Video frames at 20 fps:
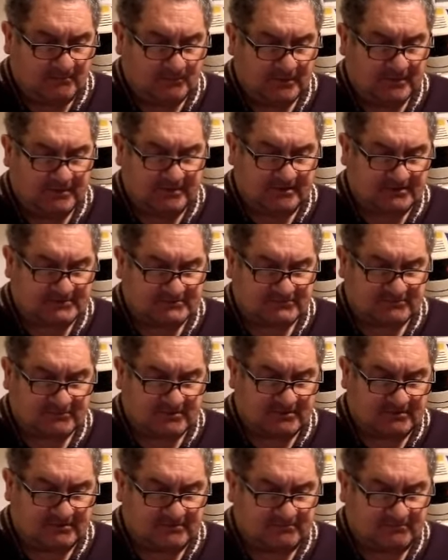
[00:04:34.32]
Peanuts,
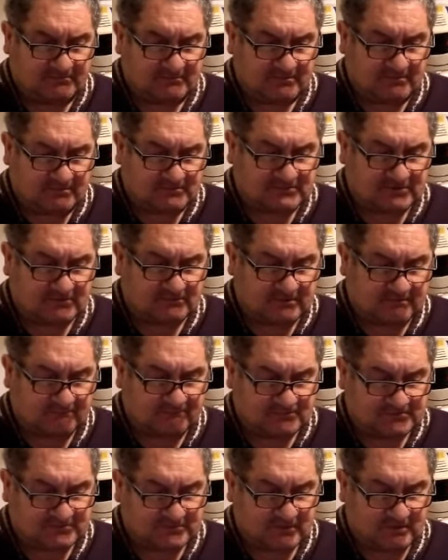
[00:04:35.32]
really, and sold
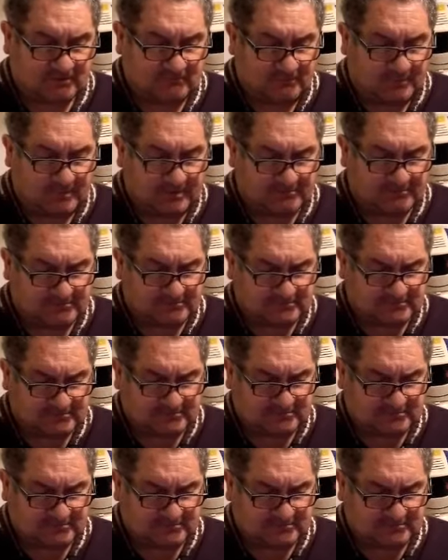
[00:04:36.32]
them for £12.